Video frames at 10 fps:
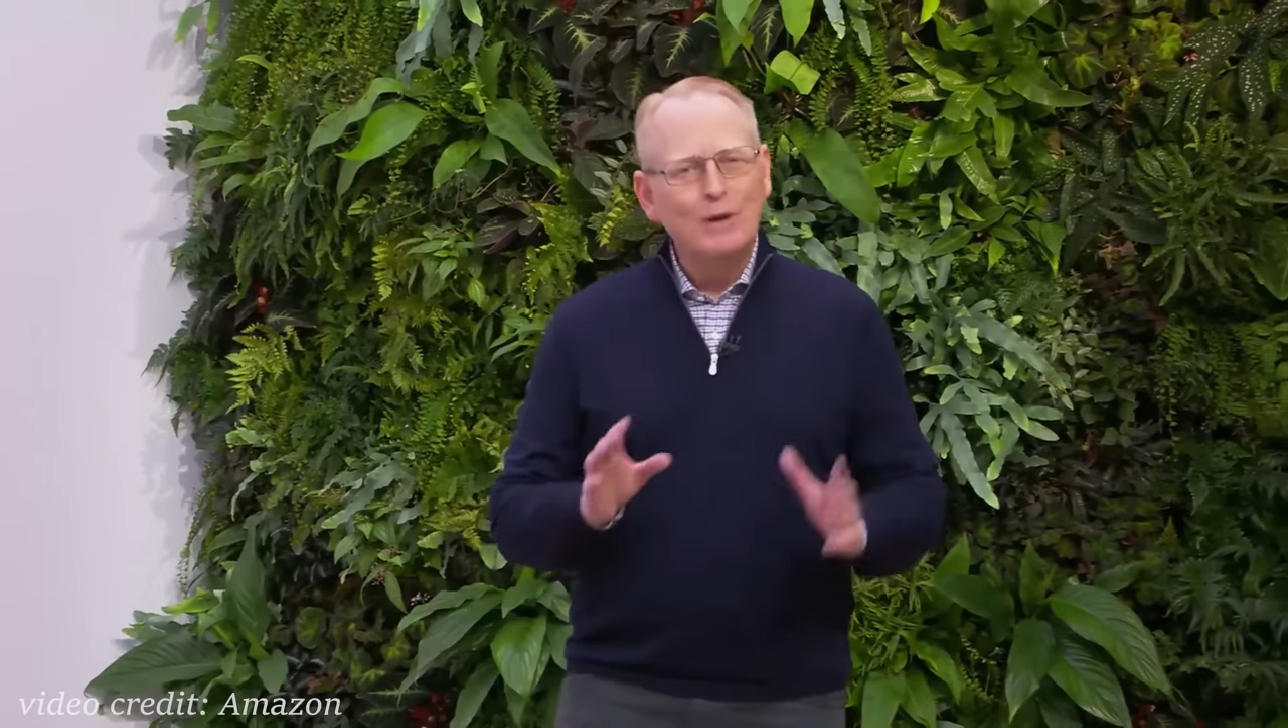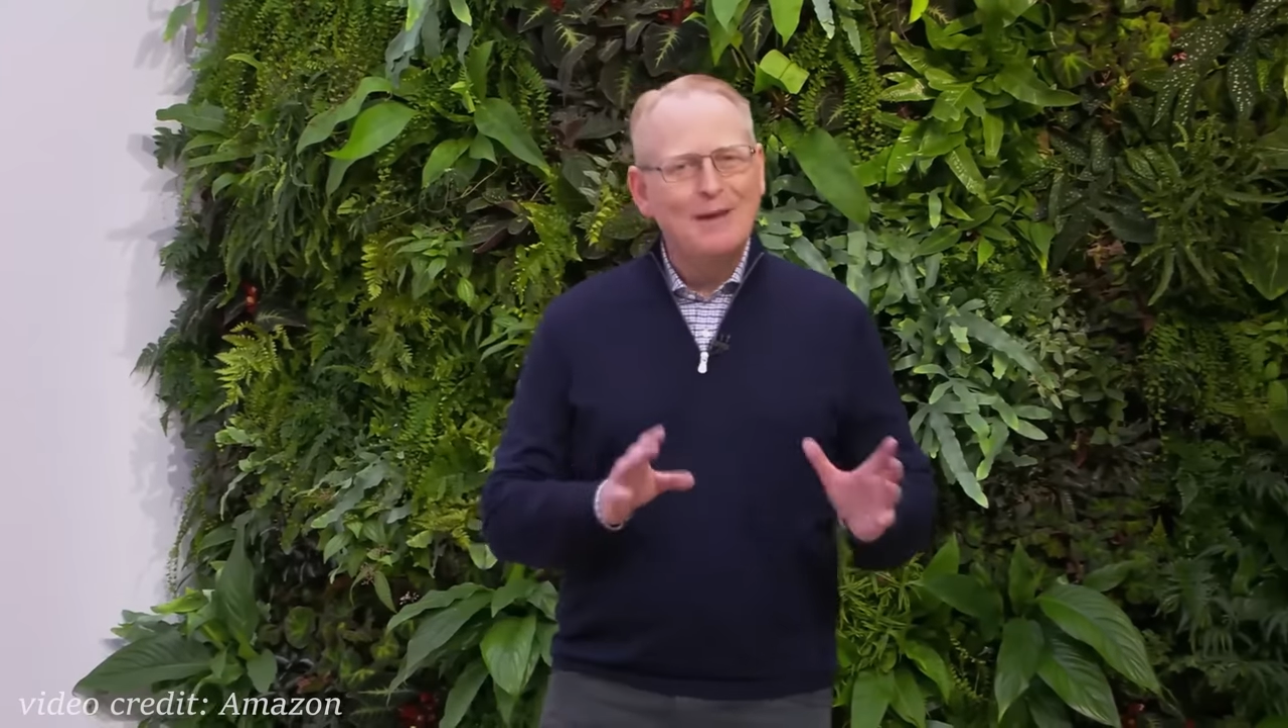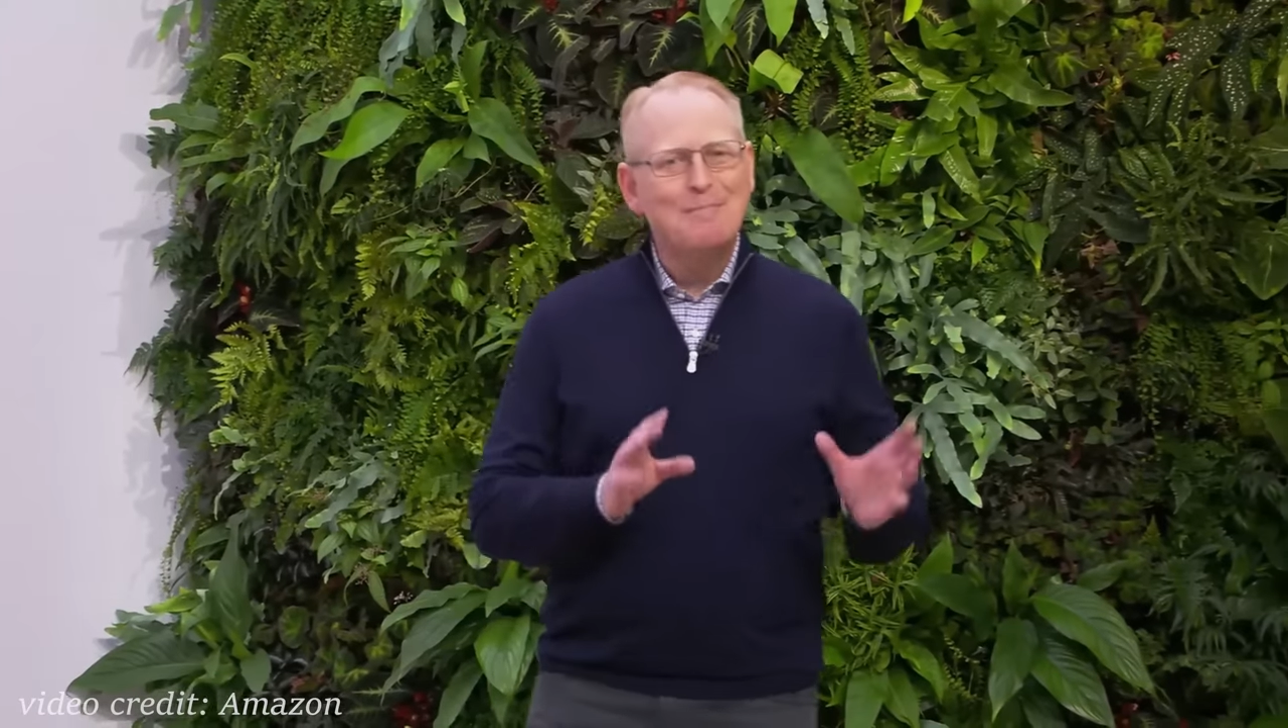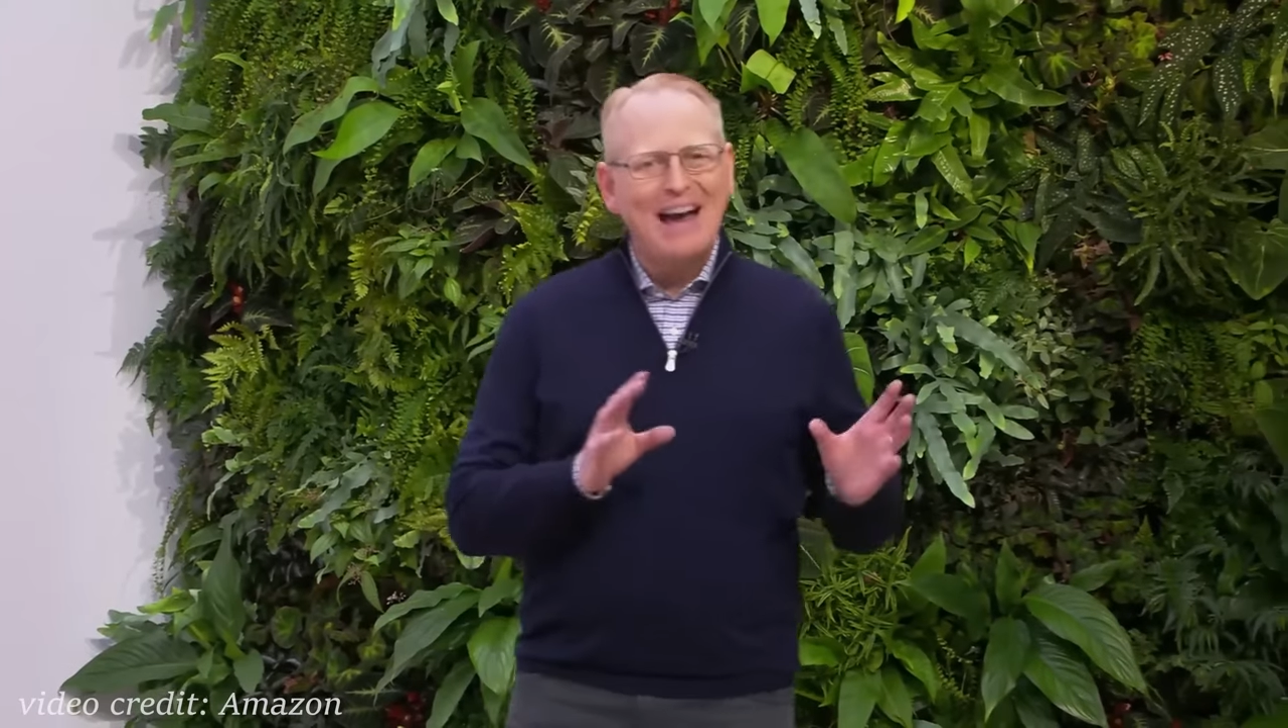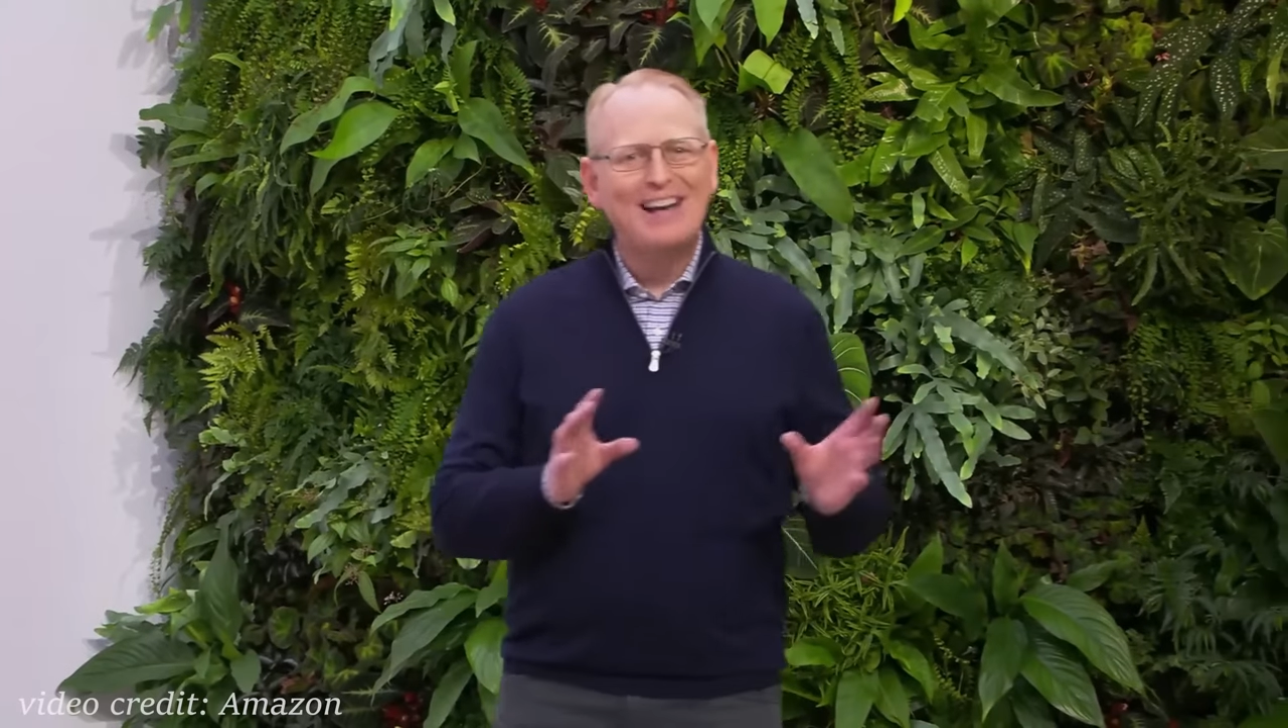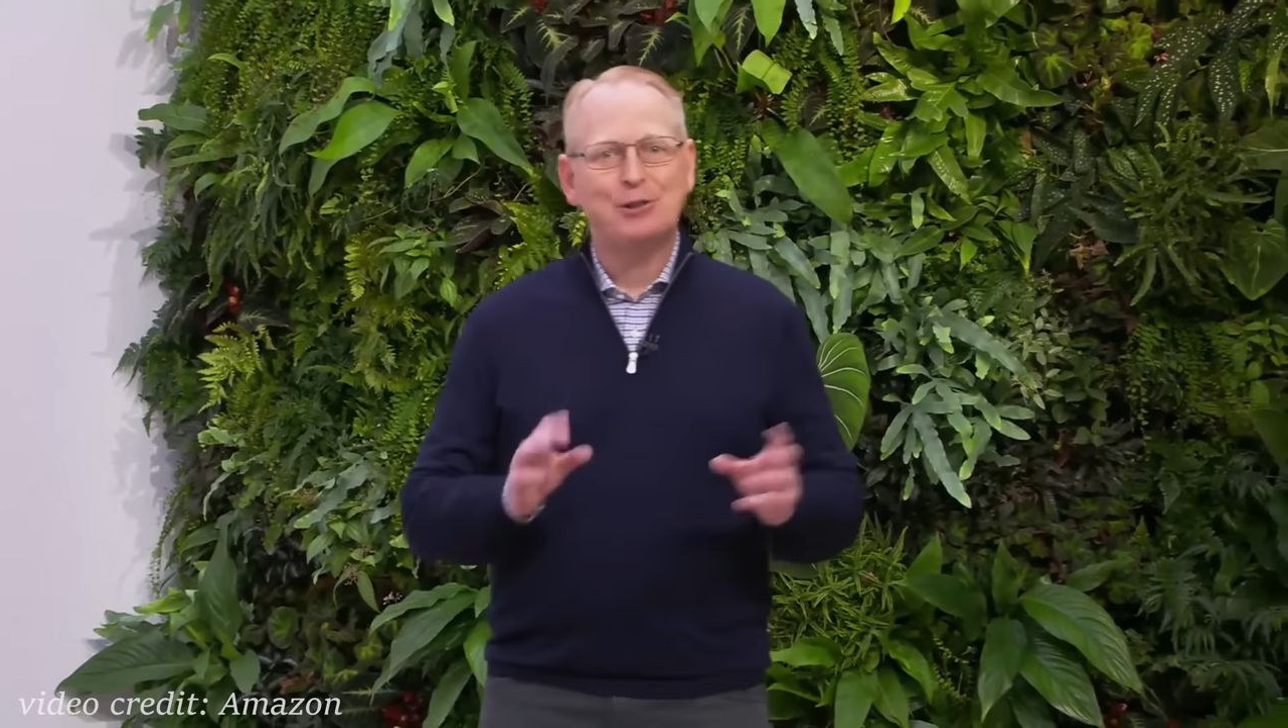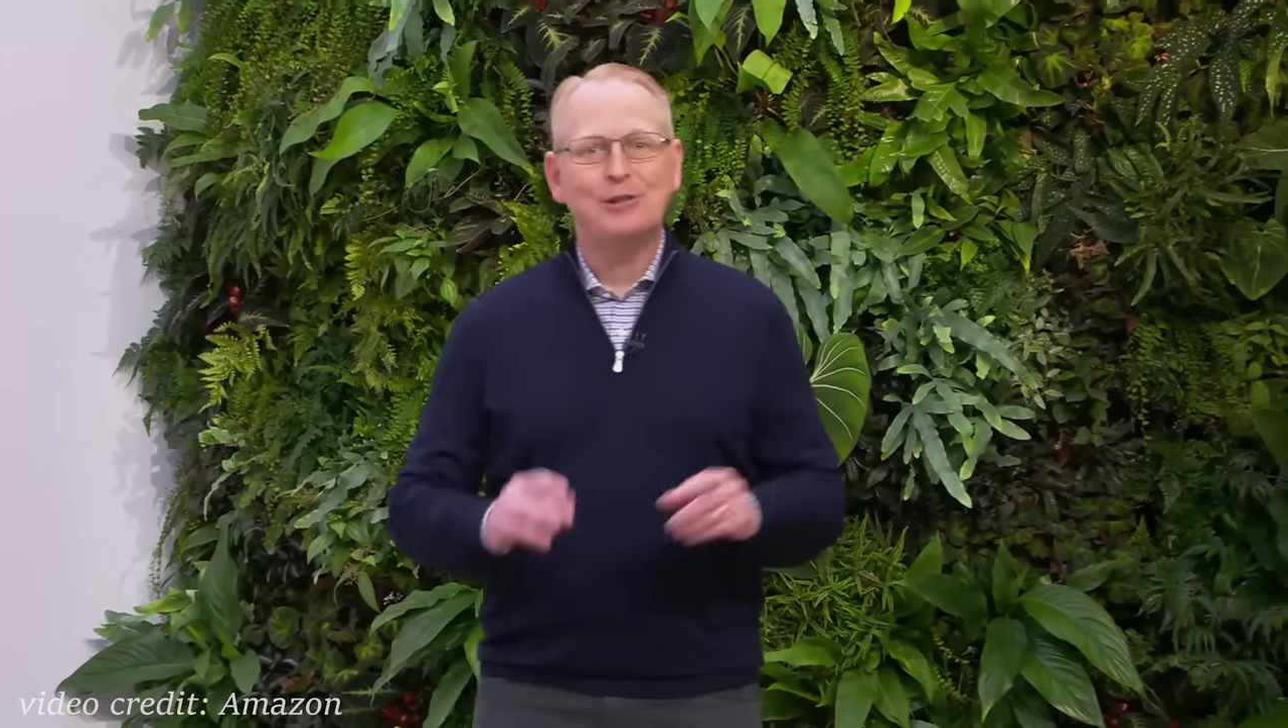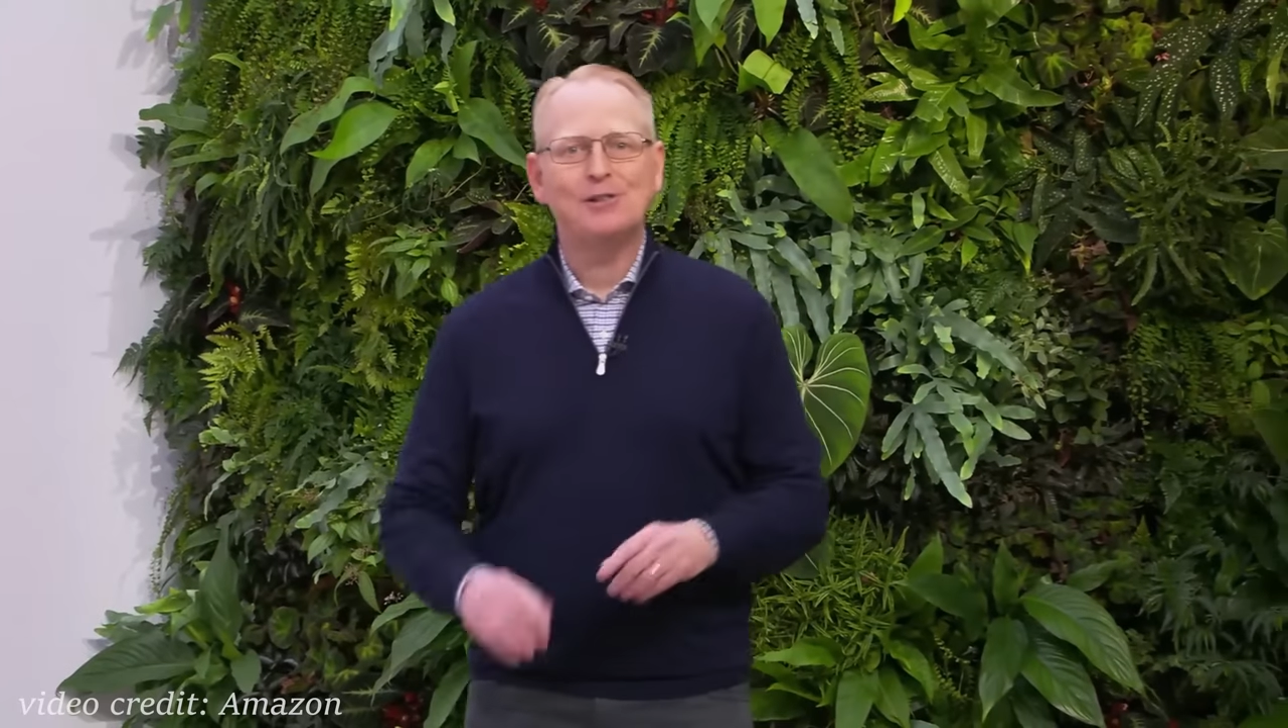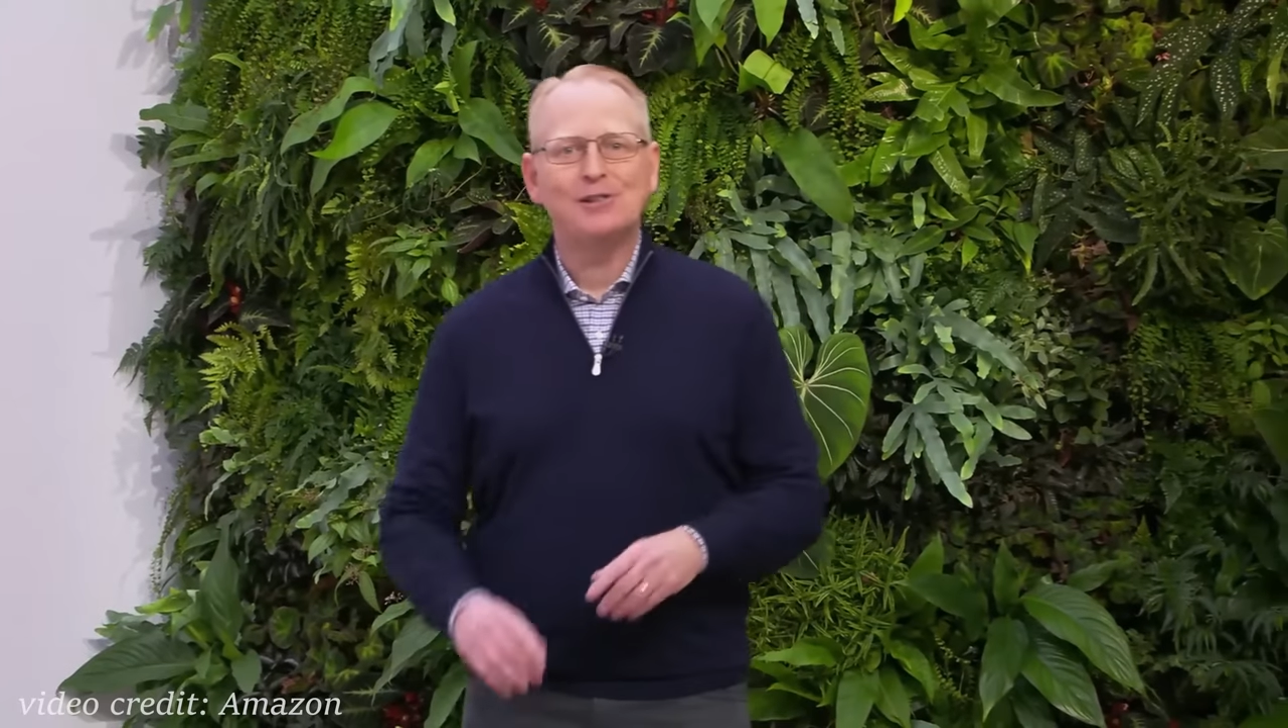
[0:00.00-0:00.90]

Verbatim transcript: to be done